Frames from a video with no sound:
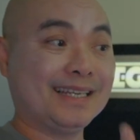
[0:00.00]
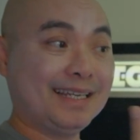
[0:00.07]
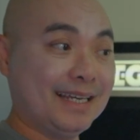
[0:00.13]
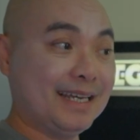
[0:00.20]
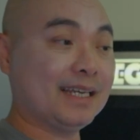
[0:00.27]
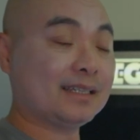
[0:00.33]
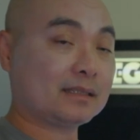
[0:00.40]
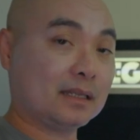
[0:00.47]

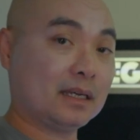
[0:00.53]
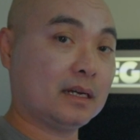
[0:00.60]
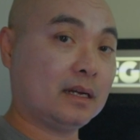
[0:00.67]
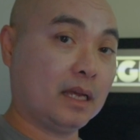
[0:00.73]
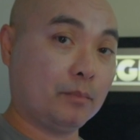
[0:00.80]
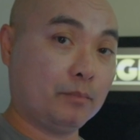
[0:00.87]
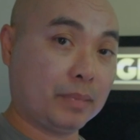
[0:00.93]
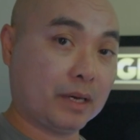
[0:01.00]
is there
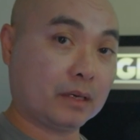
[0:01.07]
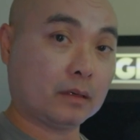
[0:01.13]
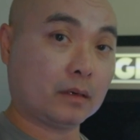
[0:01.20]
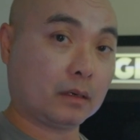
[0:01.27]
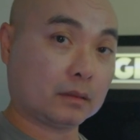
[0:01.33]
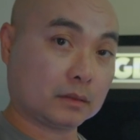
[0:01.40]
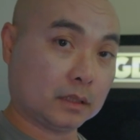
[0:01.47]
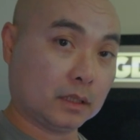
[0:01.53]
a better
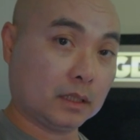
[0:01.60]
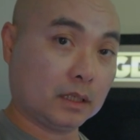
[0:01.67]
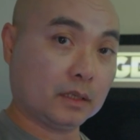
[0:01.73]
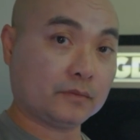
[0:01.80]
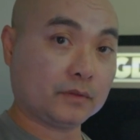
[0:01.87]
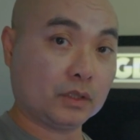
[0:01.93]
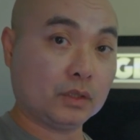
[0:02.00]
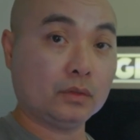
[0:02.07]

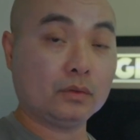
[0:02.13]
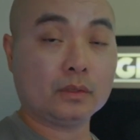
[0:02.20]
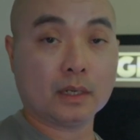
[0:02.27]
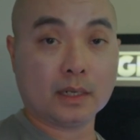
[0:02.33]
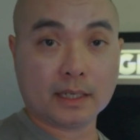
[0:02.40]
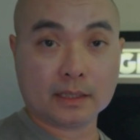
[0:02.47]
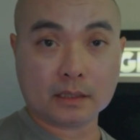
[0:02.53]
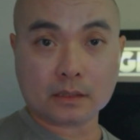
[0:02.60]
alternative to the
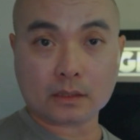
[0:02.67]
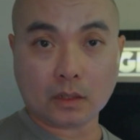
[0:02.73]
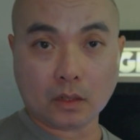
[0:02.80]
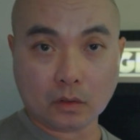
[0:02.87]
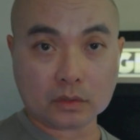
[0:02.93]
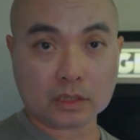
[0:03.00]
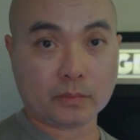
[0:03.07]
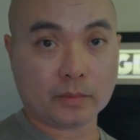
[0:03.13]
Legends
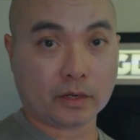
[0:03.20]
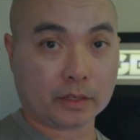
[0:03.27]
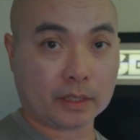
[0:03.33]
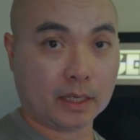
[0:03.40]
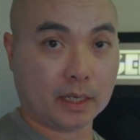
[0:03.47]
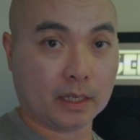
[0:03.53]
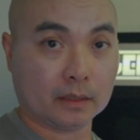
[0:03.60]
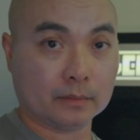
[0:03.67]
Ultimate
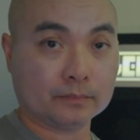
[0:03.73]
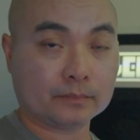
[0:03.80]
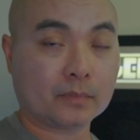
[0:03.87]
Arcade?